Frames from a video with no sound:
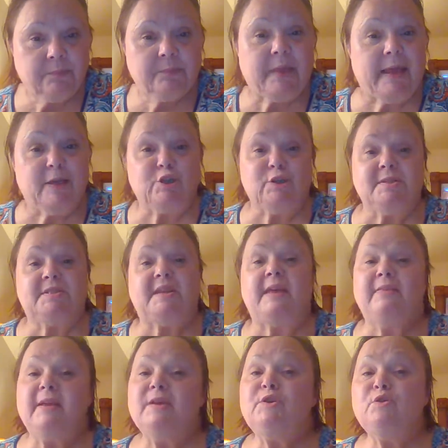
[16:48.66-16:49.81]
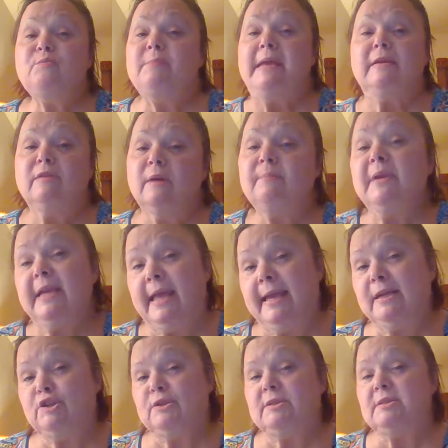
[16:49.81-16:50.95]
agents, and they do make numbing
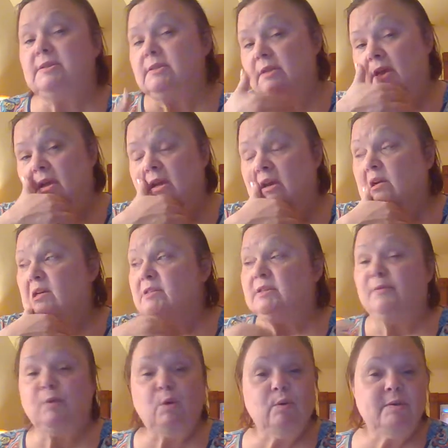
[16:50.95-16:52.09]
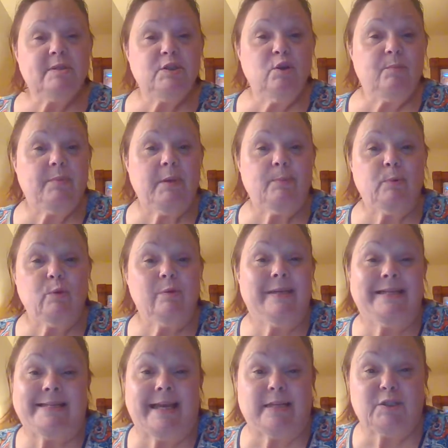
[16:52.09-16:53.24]
agents, because of course, you know, people who
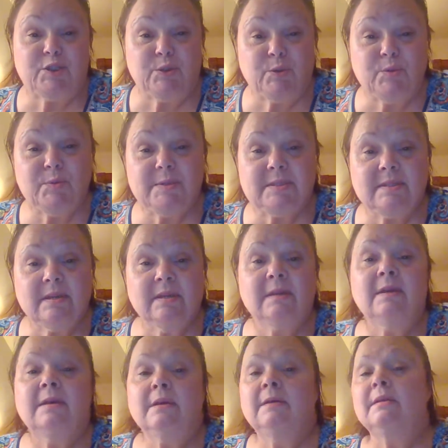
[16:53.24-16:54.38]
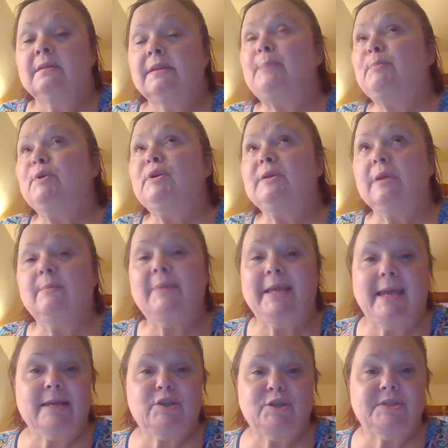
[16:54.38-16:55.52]
get tattoos, they put numbing
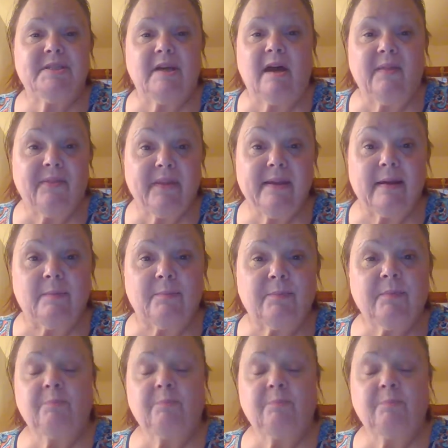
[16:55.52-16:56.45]
agents on them,